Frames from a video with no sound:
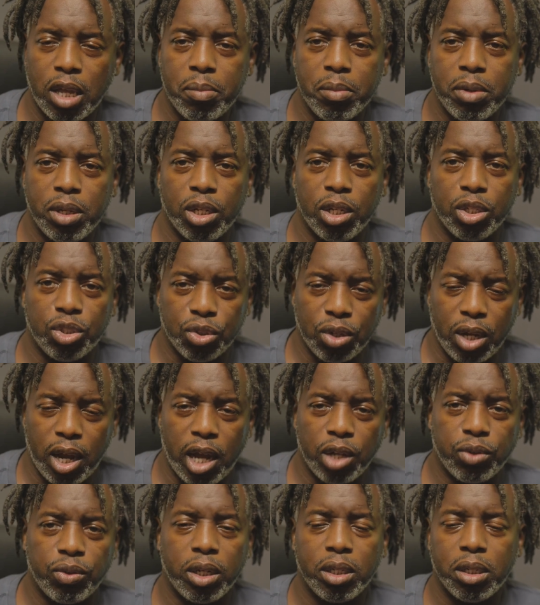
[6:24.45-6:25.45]
that means that you're
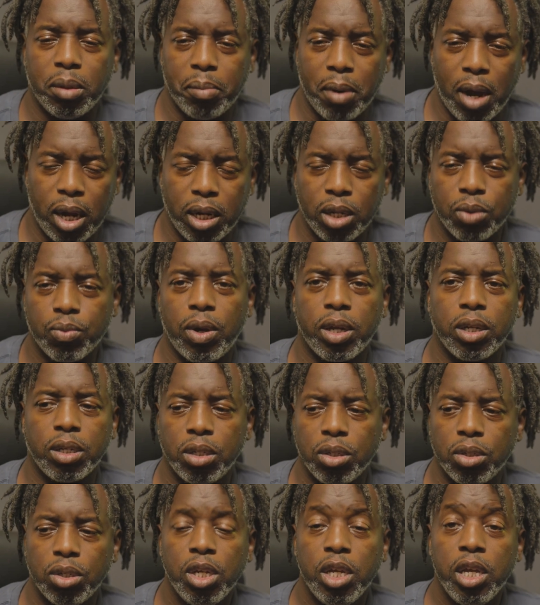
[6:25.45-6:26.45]
hydrating the body
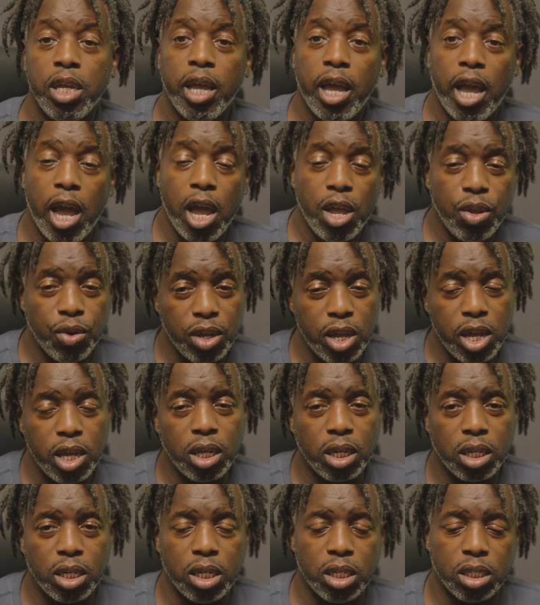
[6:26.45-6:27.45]
regular and you're
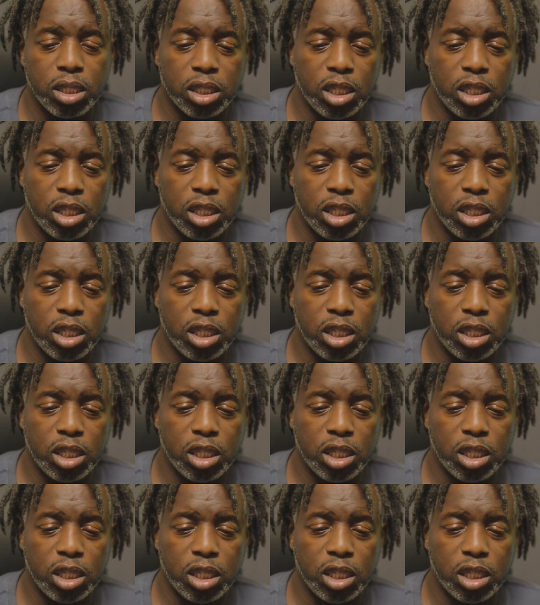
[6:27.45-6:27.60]
eating good.